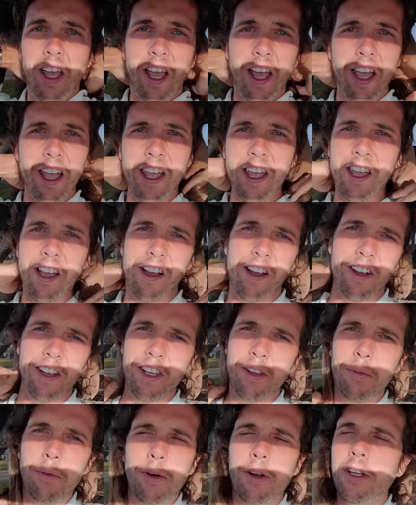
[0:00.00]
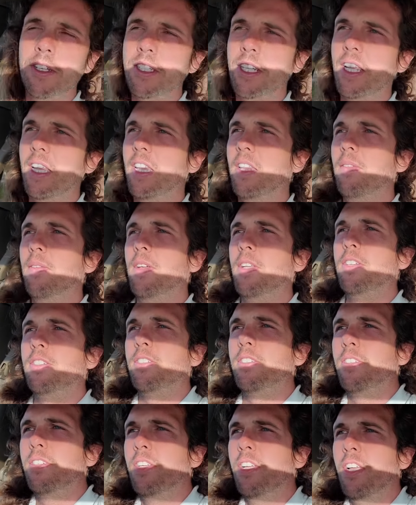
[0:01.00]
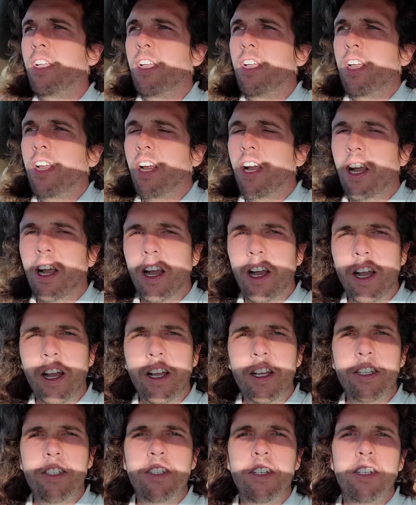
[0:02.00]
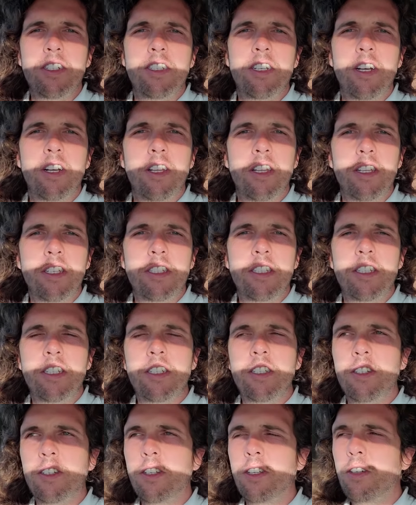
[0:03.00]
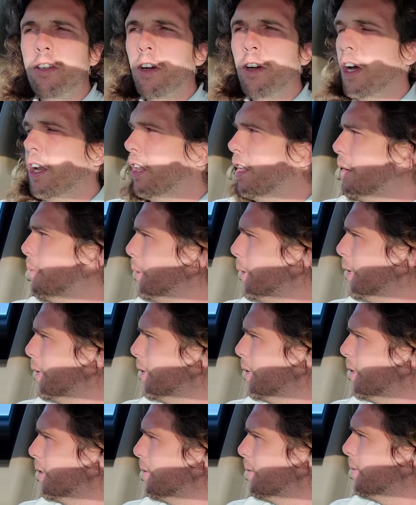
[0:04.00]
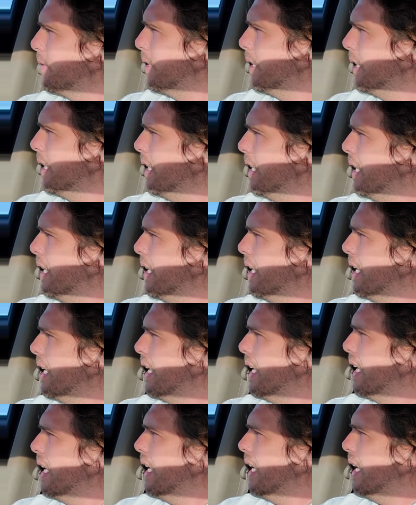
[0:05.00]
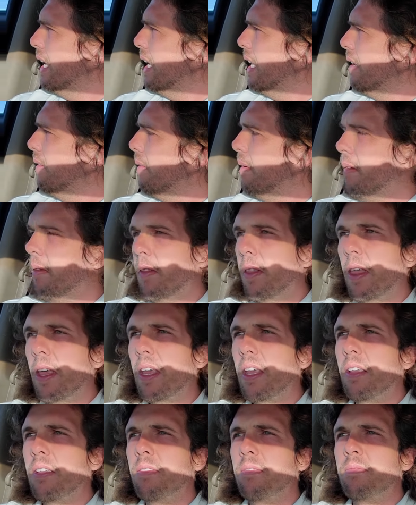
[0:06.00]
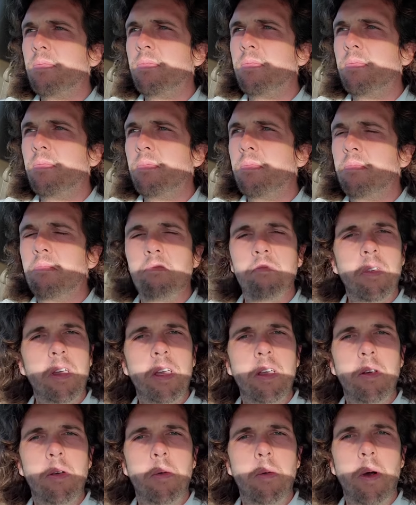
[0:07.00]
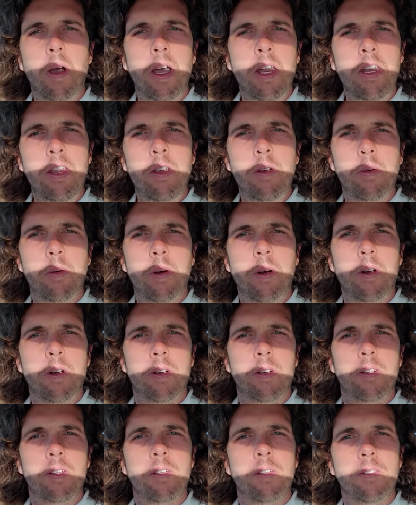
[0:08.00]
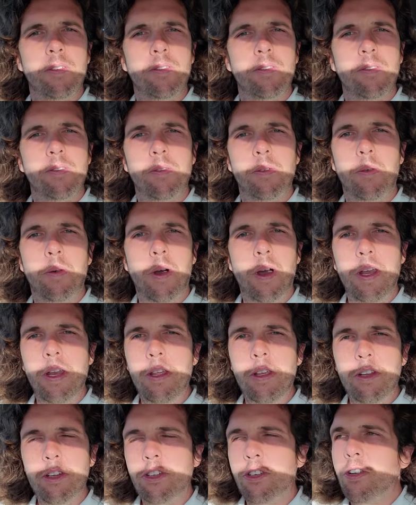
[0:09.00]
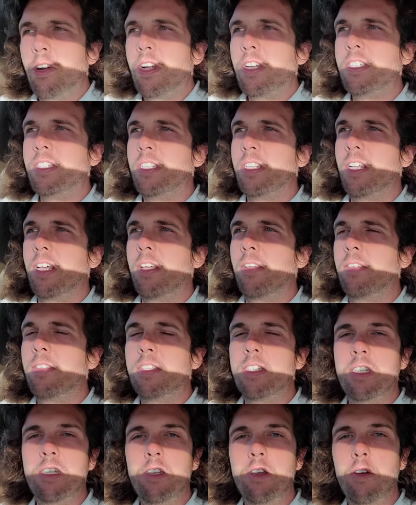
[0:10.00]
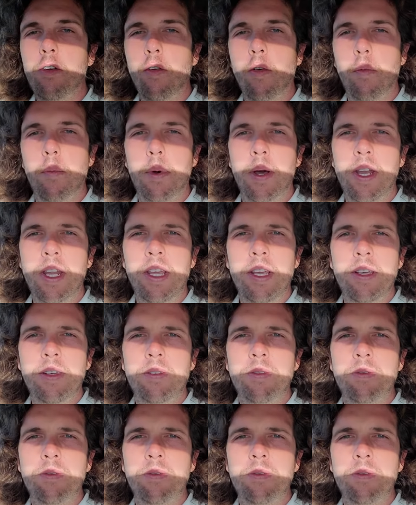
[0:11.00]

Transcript: Hey y'all, good morning, Anthony Mitchell. Alright, so I started listening to a new audiobook and it made me think. Like, why do you work? Why do you stress in life? Is it over money?